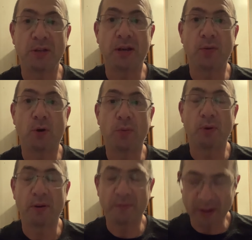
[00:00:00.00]
out in a word of
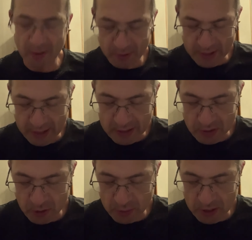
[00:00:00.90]
prayer. Father, we thank you
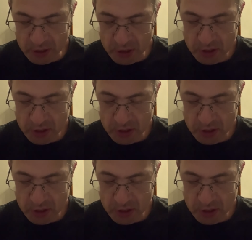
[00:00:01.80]
so much